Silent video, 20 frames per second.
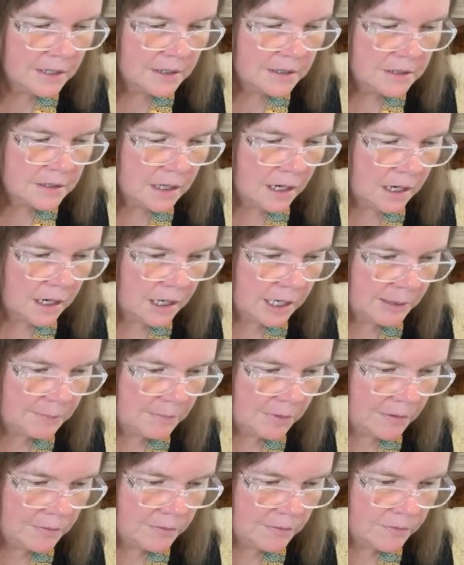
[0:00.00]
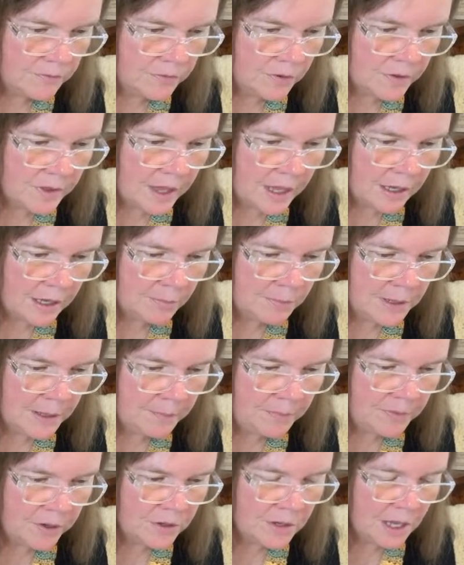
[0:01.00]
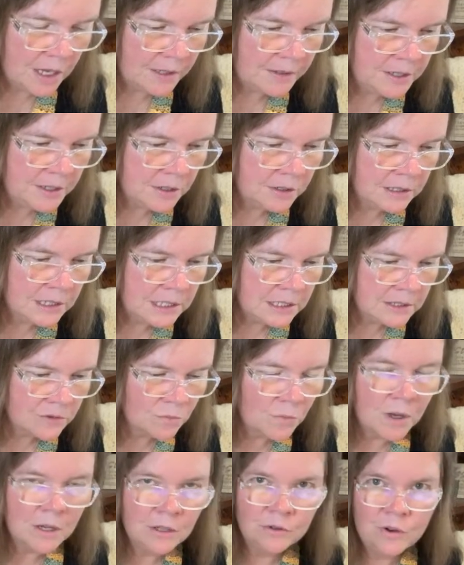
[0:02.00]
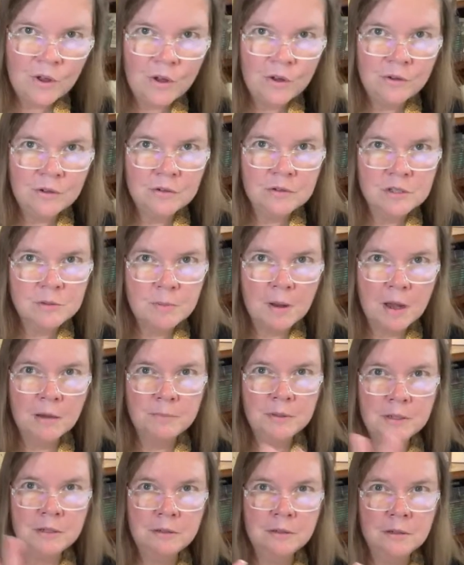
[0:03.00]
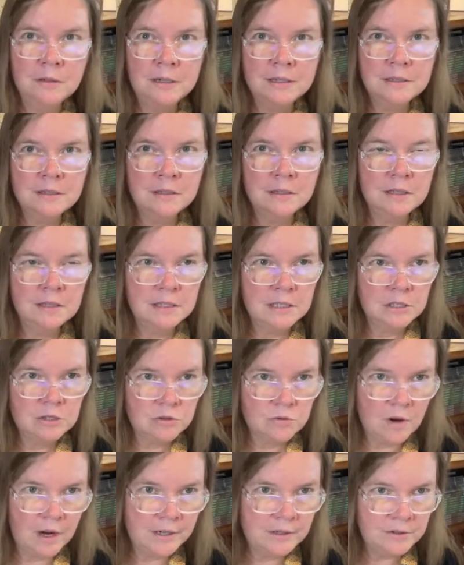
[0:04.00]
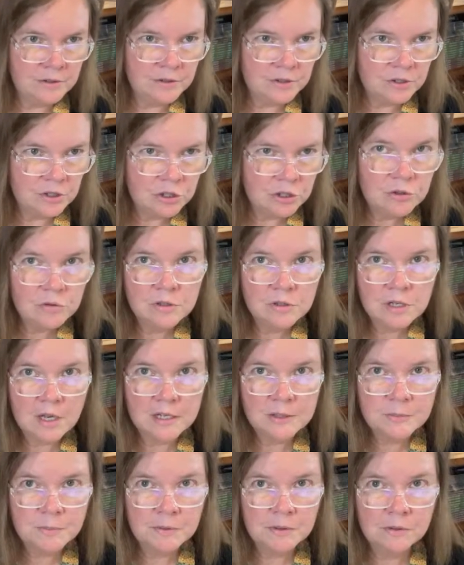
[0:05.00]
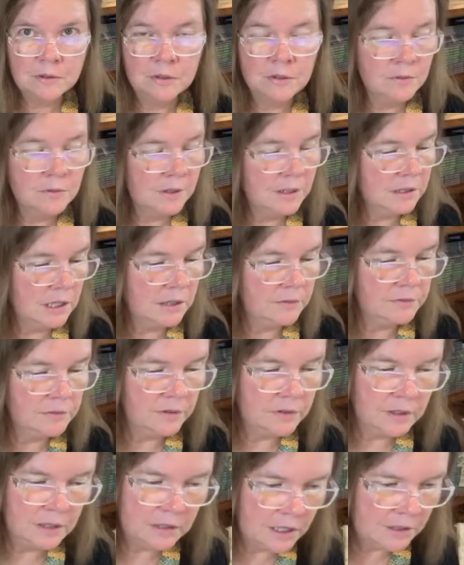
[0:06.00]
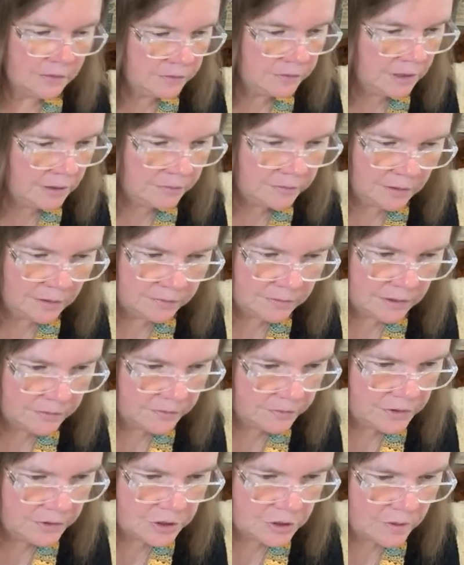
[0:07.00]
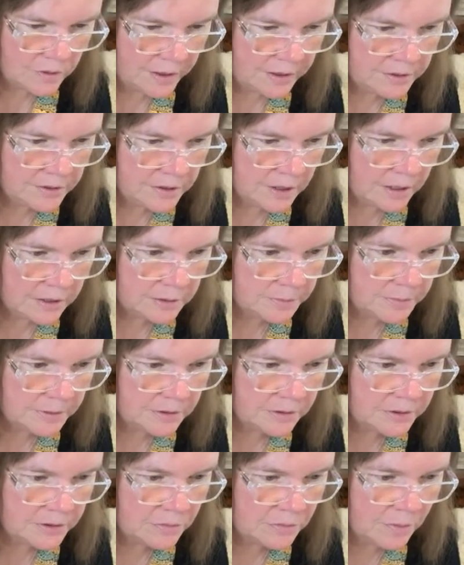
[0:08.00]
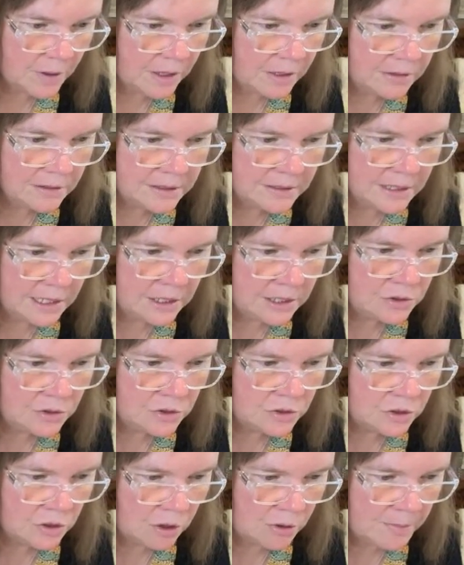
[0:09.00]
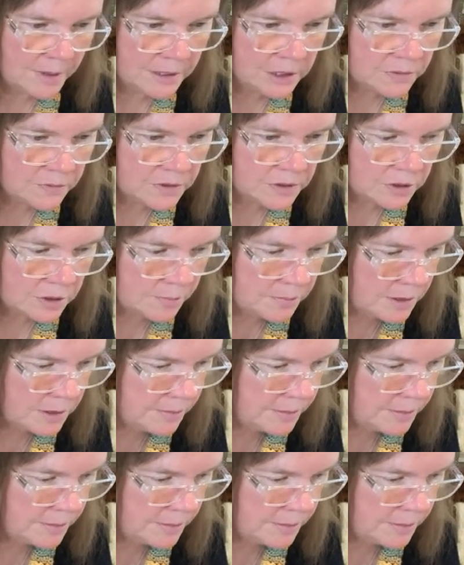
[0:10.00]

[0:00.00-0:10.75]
time for them, and they're not nearly as well known or as popular as the Shriners Children's Hospital. Although I love the Shriners Hospital as well, because they do so much for so many